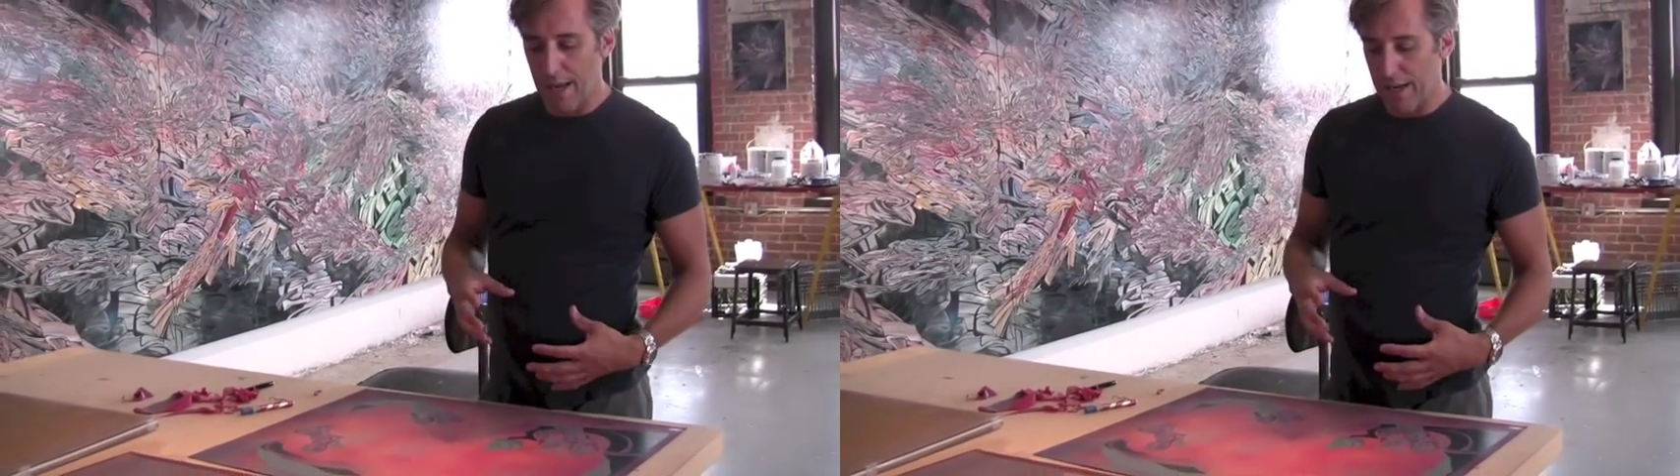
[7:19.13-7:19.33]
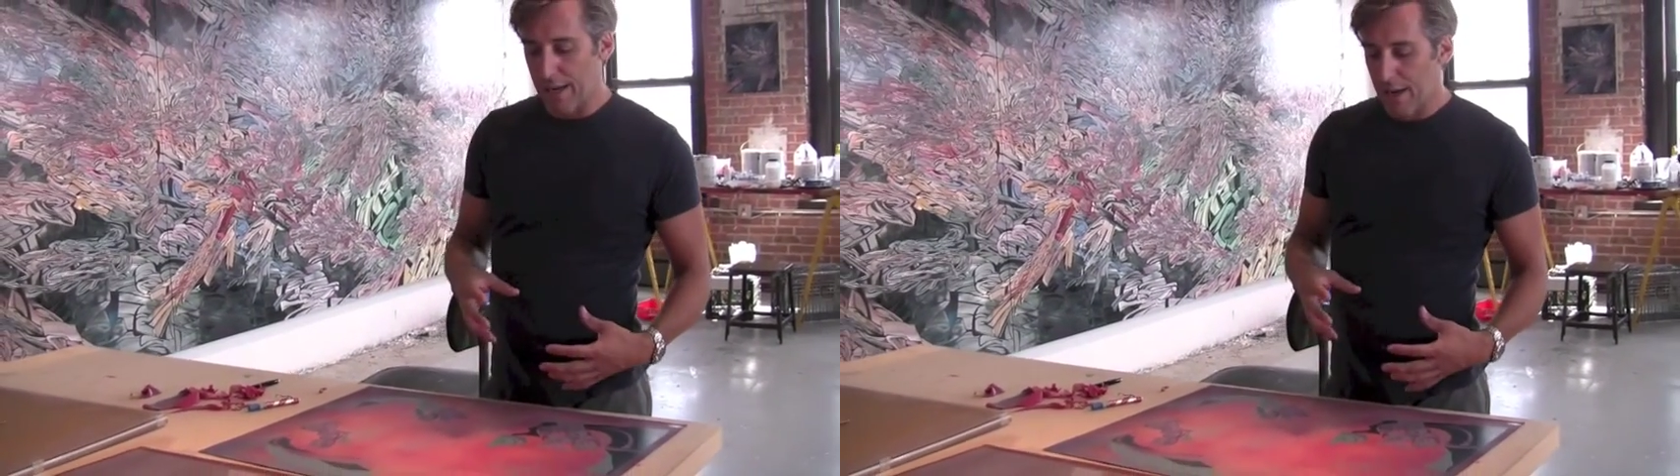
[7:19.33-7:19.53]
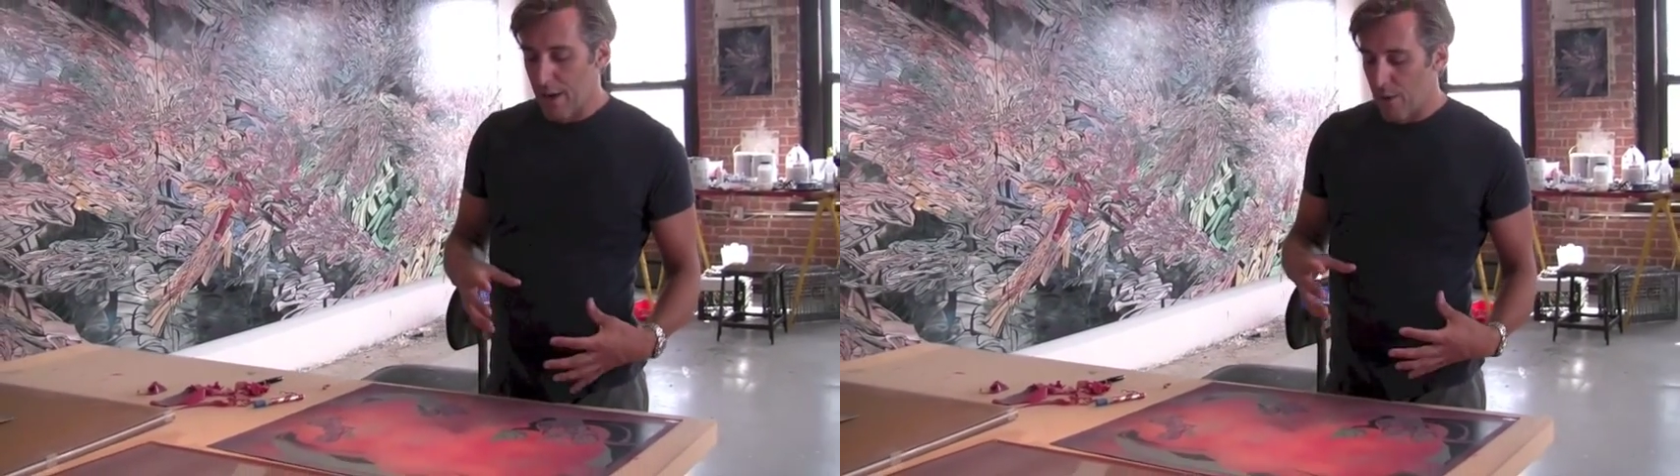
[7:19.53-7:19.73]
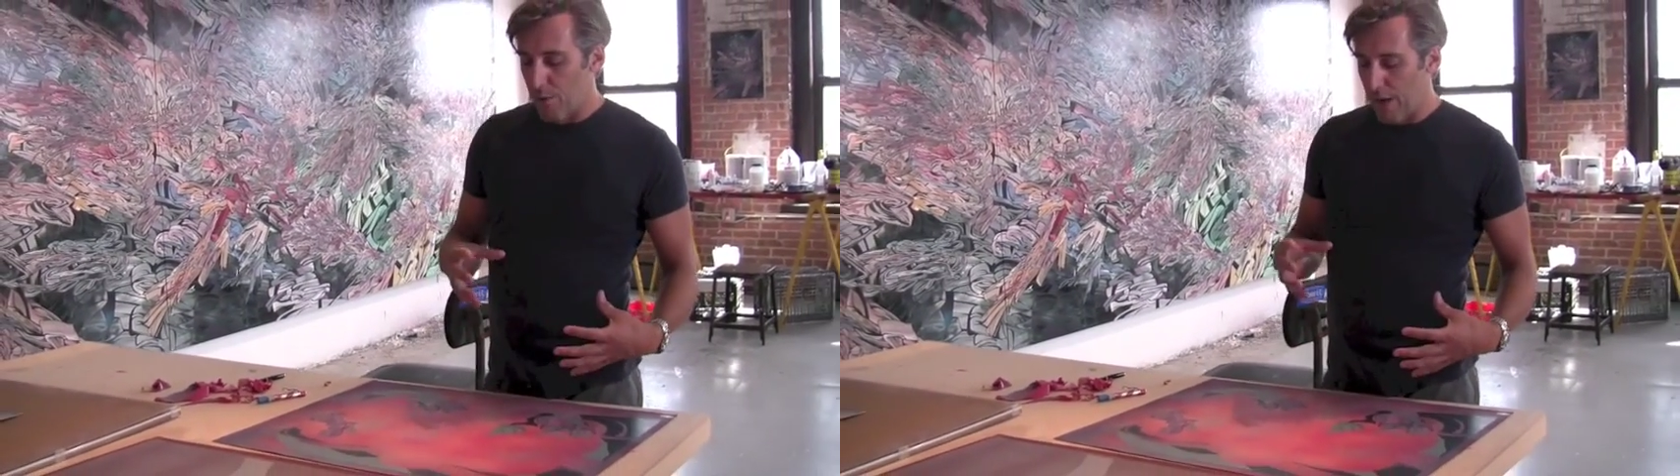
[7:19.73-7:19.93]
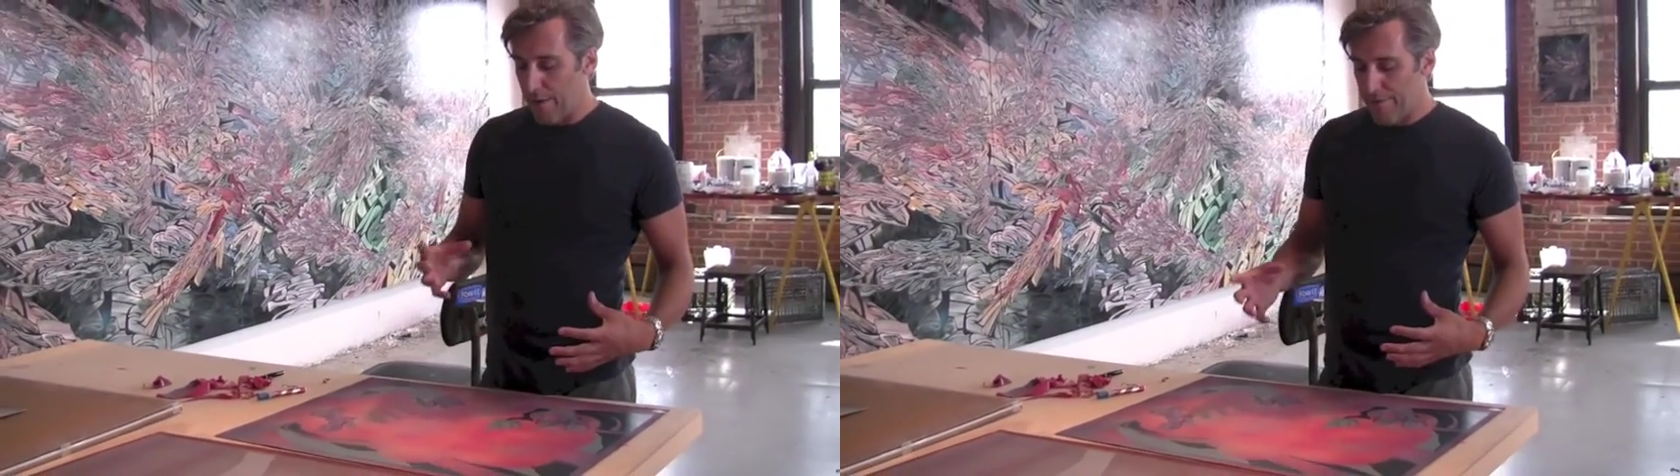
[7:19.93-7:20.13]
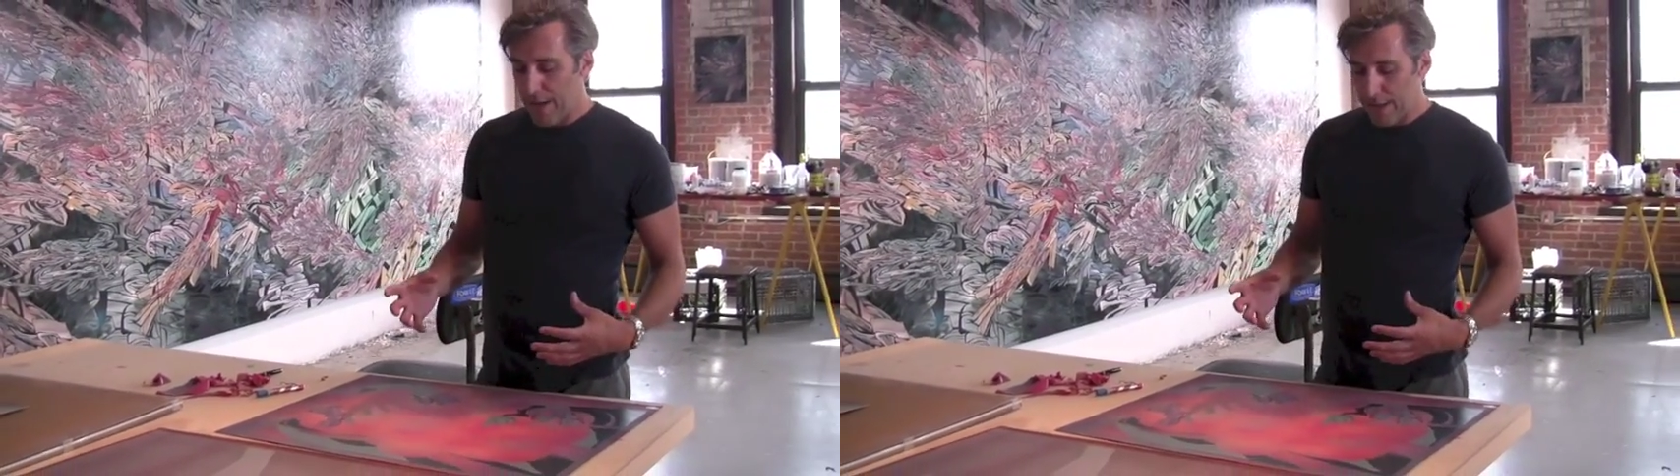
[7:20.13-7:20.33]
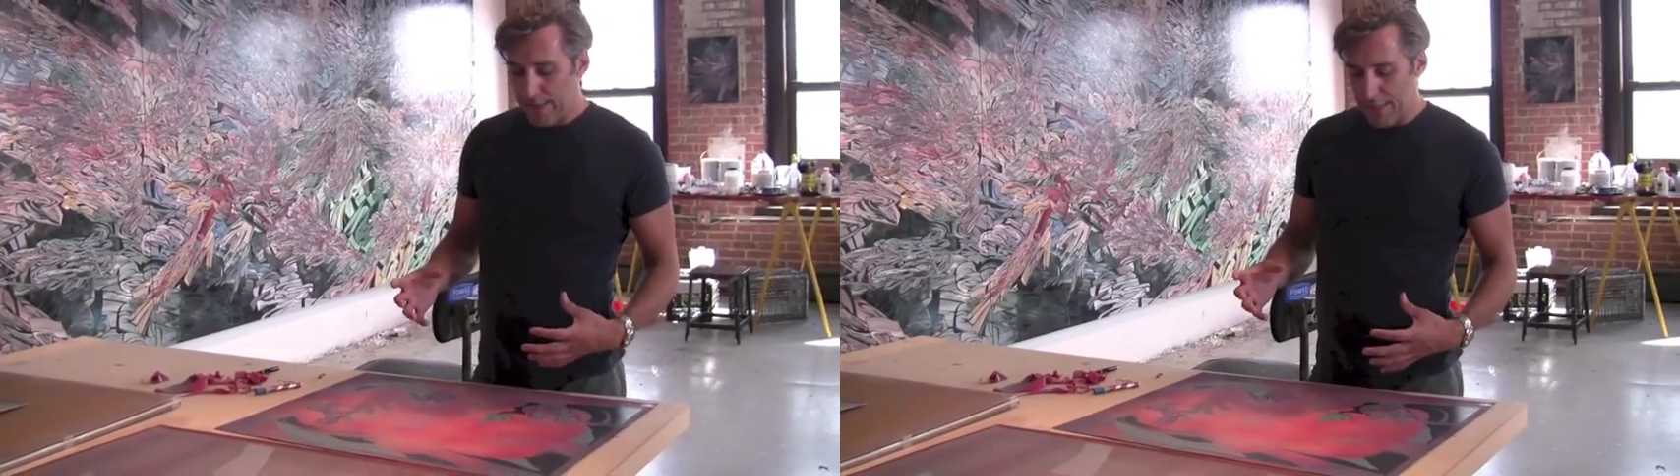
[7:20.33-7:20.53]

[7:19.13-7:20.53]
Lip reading: And what I found